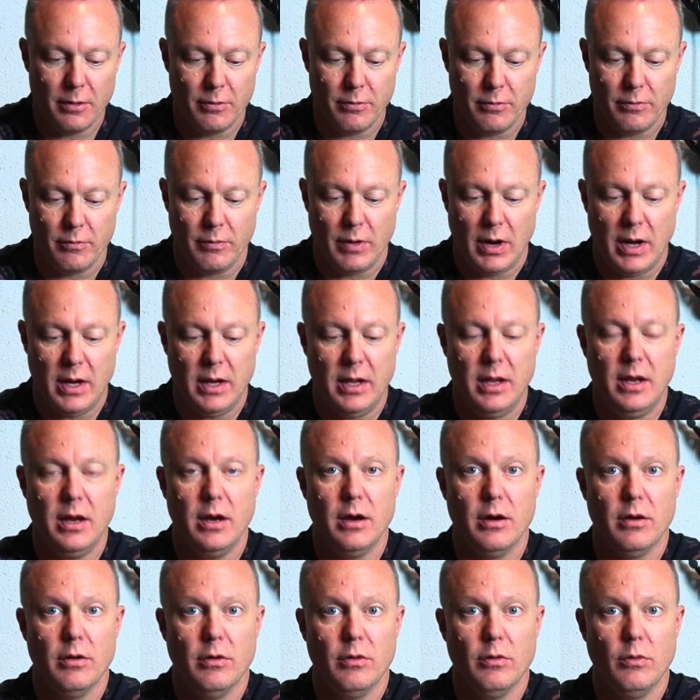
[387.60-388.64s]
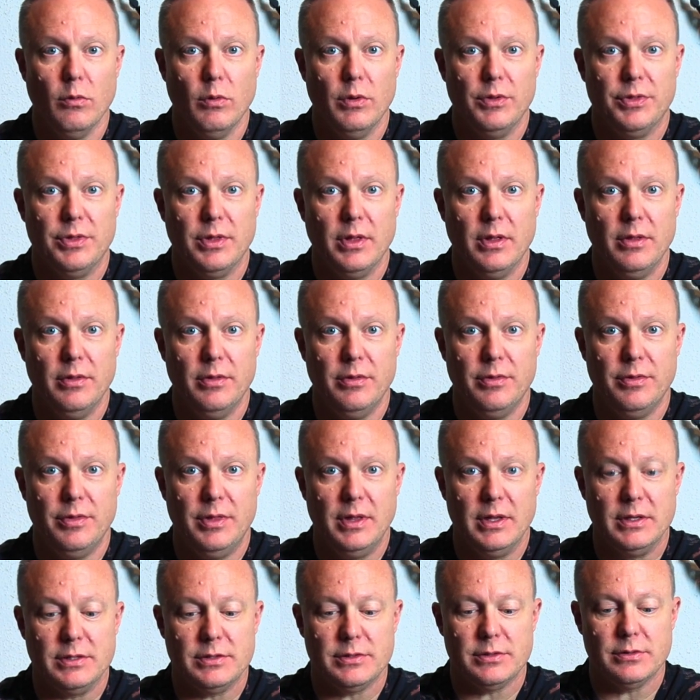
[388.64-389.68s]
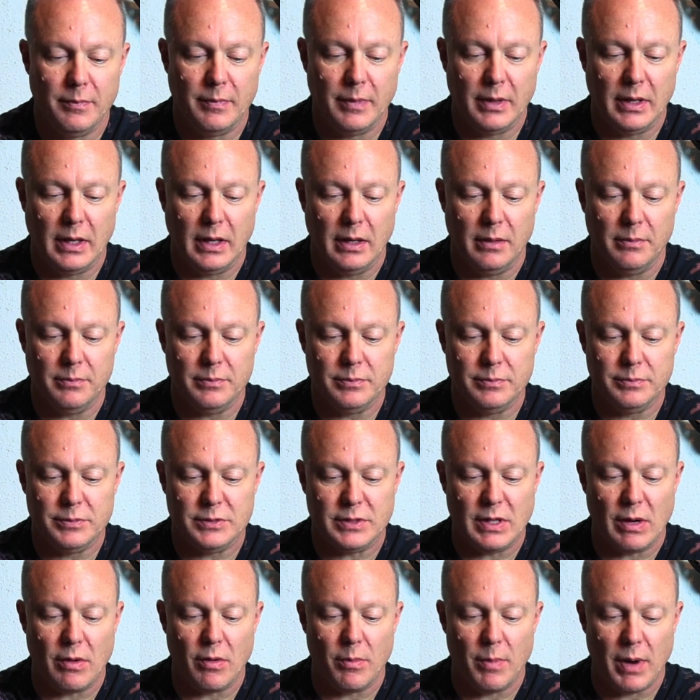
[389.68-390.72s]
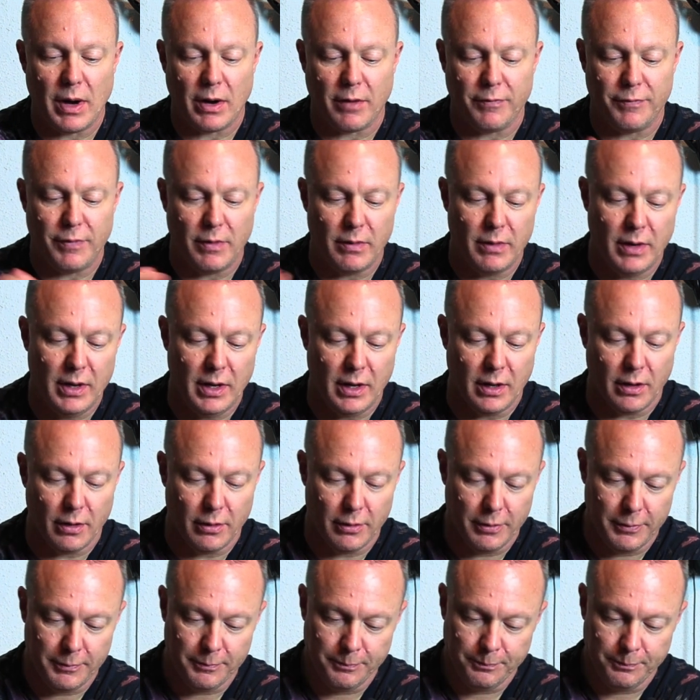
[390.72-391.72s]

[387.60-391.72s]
right here with this stereo microphone here,